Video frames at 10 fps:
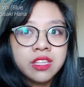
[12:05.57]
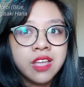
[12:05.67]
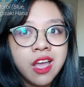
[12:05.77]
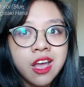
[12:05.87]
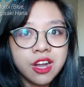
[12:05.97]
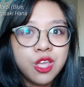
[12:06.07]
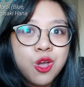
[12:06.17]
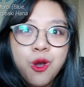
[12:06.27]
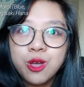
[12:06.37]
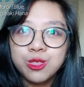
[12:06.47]
and
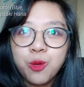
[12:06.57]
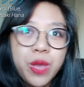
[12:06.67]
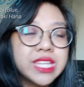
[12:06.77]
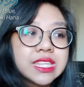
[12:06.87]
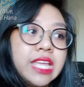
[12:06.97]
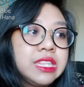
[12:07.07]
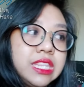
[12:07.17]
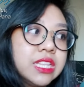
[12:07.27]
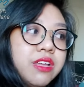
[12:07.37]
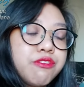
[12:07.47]
Ryo and the way that they
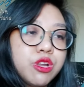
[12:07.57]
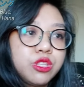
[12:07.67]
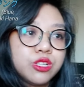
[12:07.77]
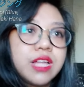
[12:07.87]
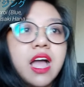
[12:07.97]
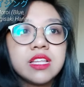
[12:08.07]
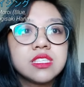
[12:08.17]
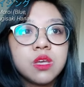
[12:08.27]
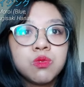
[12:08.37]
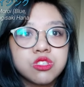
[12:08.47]
delivered their
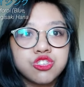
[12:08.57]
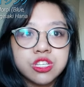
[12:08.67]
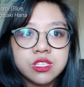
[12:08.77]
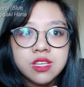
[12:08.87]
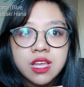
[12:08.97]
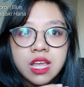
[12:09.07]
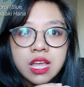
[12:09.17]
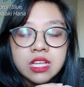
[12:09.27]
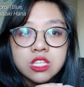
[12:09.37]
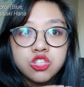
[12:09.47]
lines. It was just
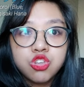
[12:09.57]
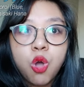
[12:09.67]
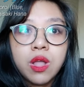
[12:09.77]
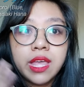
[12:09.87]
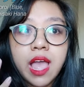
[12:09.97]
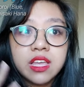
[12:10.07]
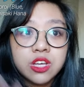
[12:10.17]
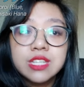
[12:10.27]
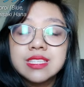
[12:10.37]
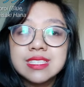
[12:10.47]
so, like, I
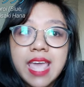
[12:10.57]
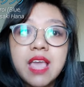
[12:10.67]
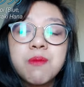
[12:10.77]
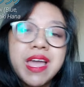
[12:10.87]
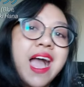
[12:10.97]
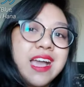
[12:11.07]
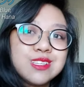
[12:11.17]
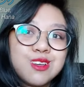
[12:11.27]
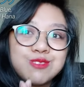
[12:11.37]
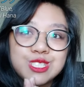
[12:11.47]
couldn't take my
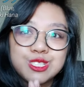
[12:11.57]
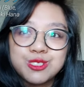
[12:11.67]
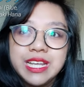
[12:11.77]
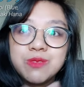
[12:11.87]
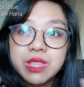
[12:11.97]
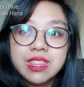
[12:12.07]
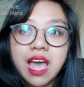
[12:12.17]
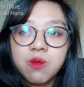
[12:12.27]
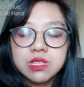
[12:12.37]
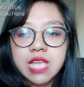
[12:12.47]
eyes off the screen when
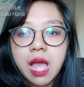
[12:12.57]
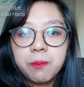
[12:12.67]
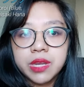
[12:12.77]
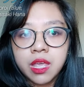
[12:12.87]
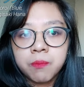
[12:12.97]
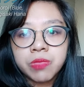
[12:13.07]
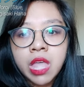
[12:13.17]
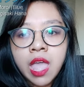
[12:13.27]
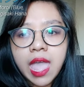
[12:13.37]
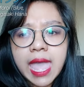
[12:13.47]
that was happening.
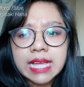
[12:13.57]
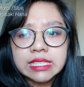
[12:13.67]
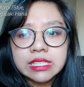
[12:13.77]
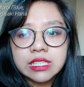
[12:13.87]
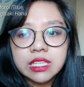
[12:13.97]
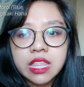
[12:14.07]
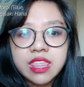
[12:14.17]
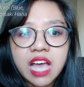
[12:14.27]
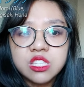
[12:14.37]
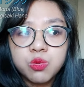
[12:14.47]
And
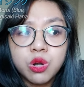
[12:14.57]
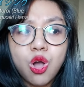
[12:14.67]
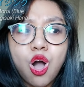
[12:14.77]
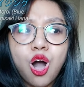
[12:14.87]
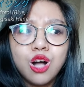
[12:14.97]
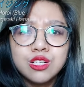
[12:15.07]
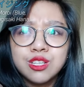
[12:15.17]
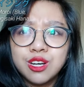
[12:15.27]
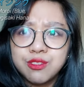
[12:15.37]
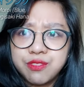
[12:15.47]
that's where
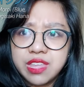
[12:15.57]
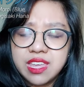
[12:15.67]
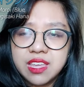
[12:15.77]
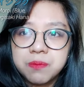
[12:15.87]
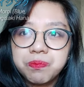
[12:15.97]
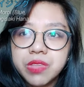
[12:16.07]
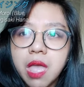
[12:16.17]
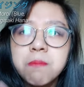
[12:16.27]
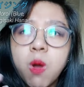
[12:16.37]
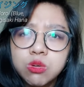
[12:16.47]
all of the
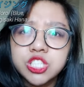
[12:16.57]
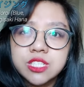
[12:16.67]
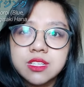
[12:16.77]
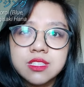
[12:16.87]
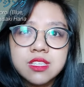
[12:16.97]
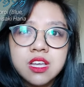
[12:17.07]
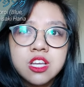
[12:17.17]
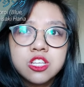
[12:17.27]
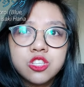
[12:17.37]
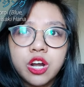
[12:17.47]
emotions
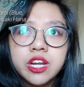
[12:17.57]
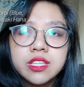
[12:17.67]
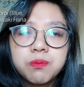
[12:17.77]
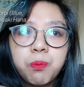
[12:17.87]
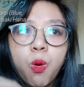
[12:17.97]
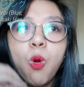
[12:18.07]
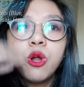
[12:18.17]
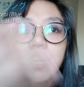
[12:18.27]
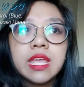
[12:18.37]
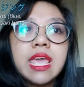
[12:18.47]
started
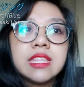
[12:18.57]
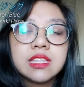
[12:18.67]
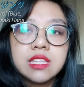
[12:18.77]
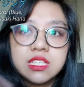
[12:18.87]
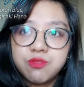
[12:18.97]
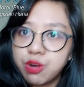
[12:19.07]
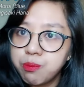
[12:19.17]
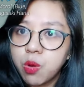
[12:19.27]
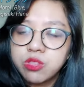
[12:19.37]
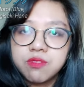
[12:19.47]
pouring in, at least for
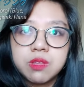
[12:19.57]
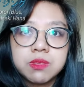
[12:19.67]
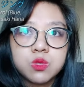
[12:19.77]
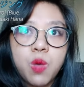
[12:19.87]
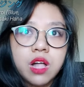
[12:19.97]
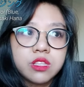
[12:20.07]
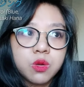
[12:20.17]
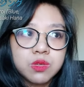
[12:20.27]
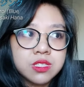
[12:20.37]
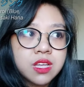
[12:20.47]
both of them as well.
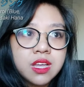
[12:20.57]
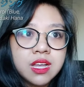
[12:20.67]
There was,